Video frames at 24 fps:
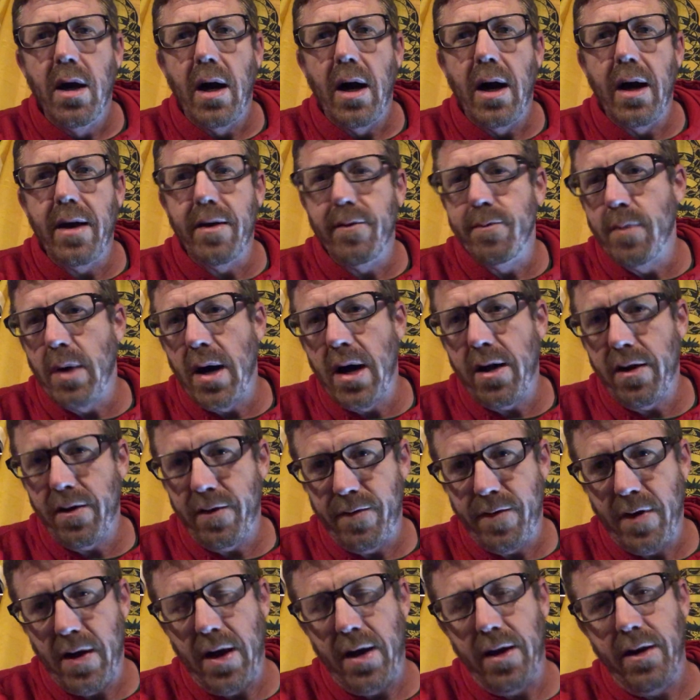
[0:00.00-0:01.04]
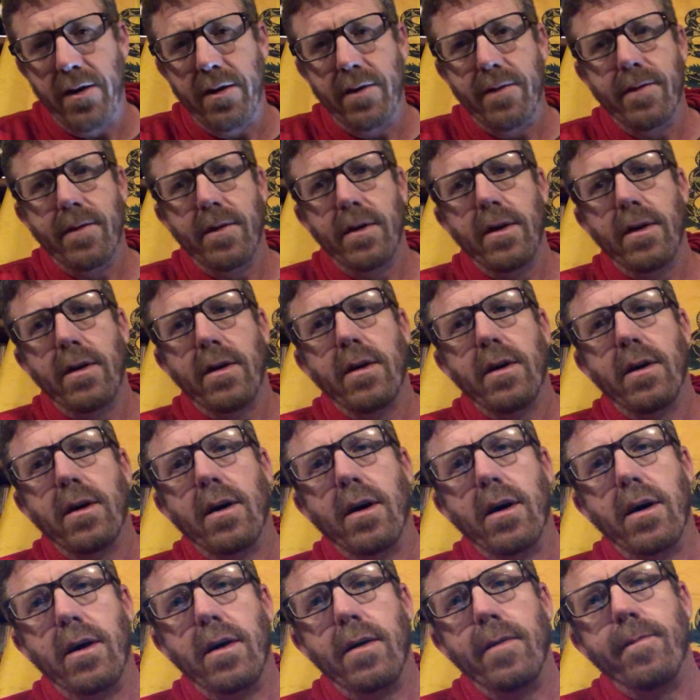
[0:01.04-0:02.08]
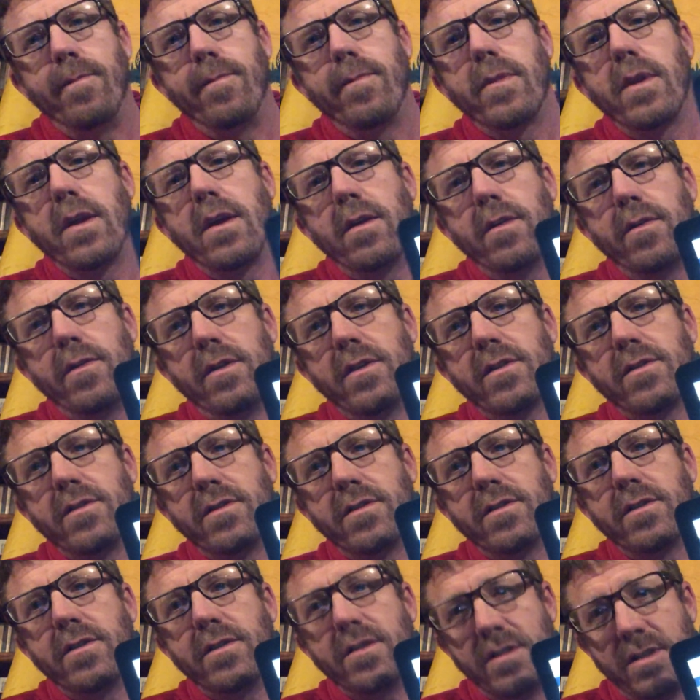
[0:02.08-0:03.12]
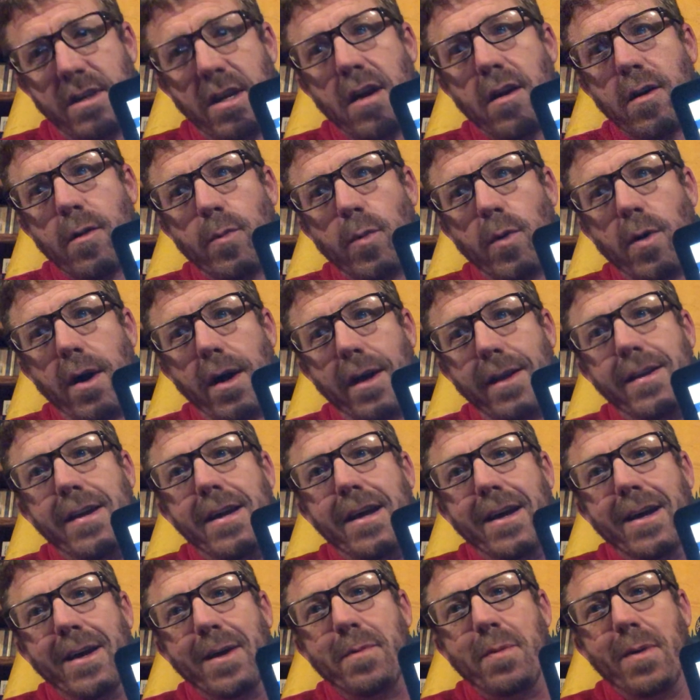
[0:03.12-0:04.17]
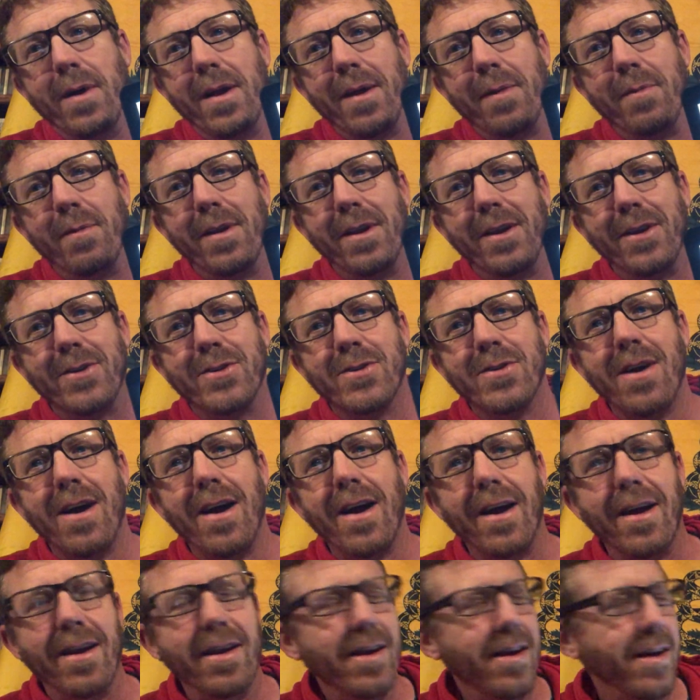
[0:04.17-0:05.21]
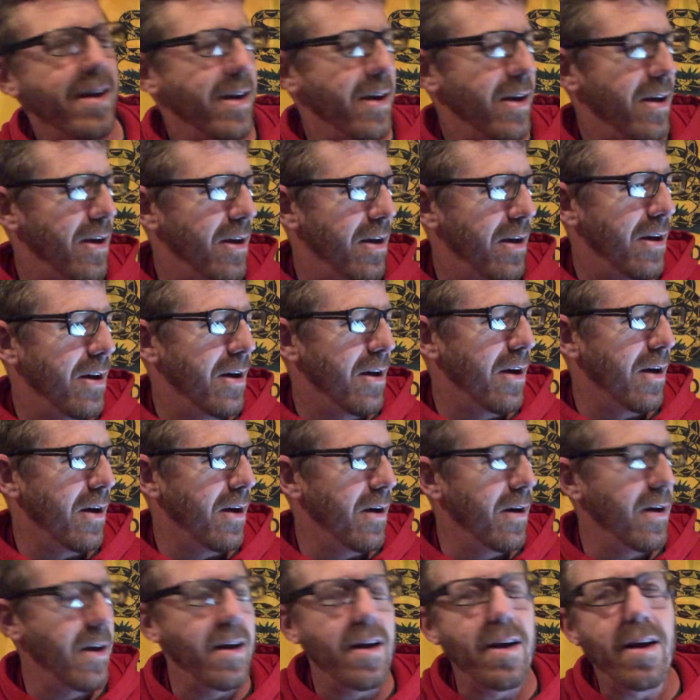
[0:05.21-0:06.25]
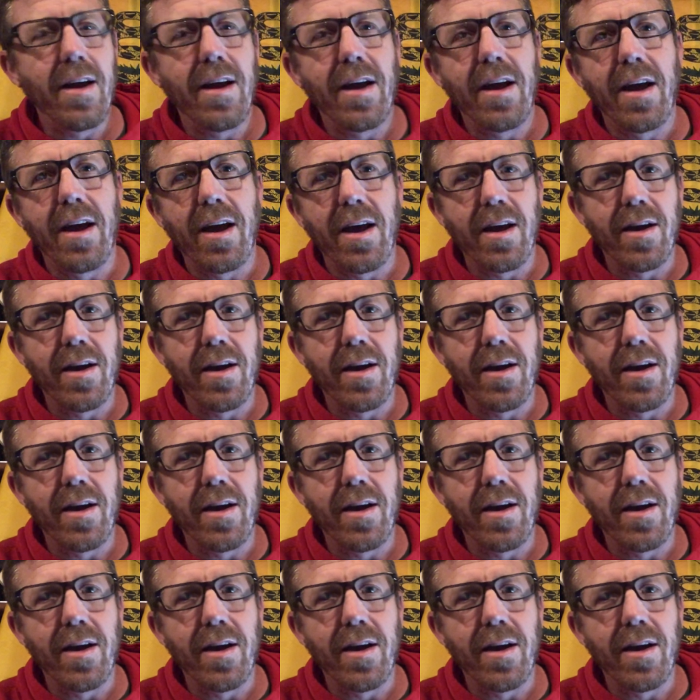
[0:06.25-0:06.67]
I have modified it. This is a terrible idea, but I'm going to try it.